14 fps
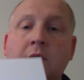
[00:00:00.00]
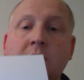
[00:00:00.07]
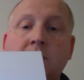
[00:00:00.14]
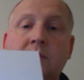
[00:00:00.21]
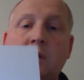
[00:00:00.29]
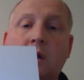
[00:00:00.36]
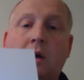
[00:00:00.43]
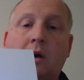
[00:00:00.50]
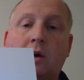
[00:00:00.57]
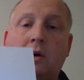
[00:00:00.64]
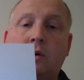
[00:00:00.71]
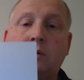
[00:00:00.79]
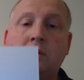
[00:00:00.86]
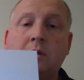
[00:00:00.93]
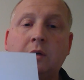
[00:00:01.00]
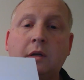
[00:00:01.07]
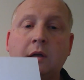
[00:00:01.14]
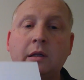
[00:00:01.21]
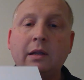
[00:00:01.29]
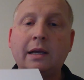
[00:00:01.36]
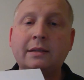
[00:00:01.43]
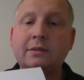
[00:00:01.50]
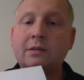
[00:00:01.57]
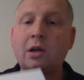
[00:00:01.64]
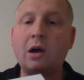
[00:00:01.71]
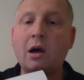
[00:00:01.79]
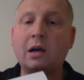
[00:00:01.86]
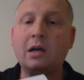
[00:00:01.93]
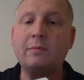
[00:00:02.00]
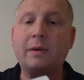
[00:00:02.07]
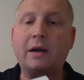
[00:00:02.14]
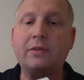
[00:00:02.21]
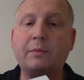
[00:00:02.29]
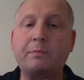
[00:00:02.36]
So, let's talk about